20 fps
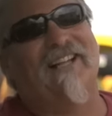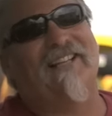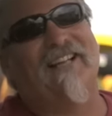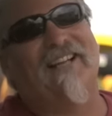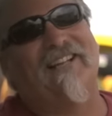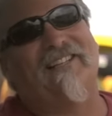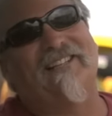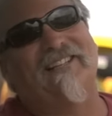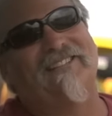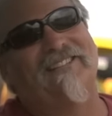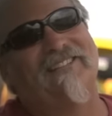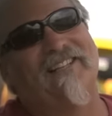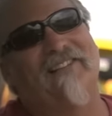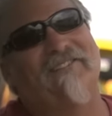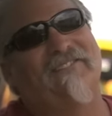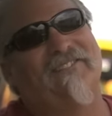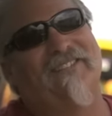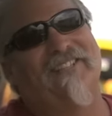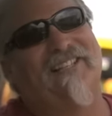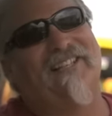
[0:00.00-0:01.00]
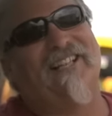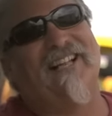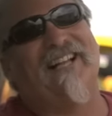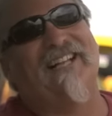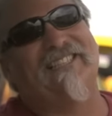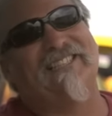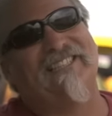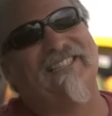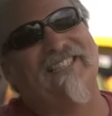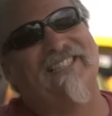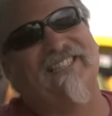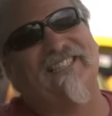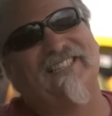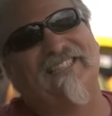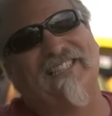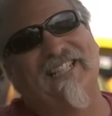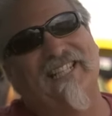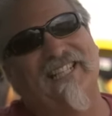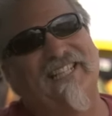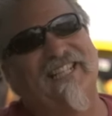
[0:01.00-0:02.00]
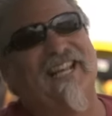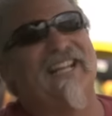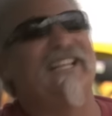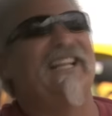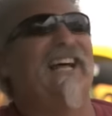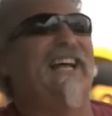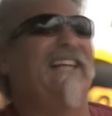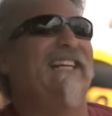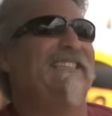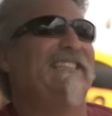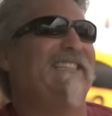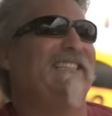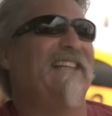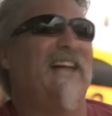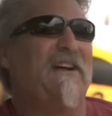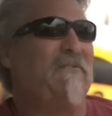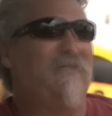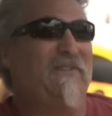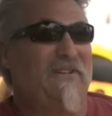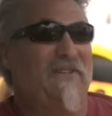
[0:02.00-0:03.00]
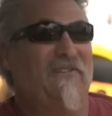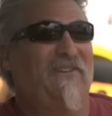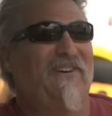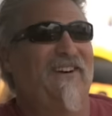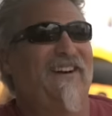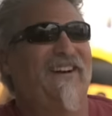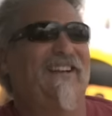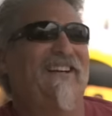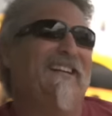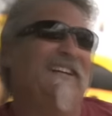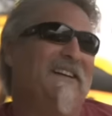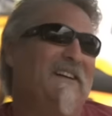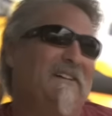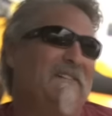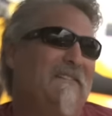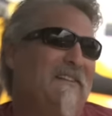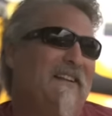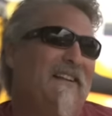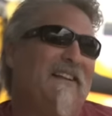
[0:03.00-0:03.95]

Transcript: it like it's not very classy and it's not that nice, and I wouldn't wear it, you know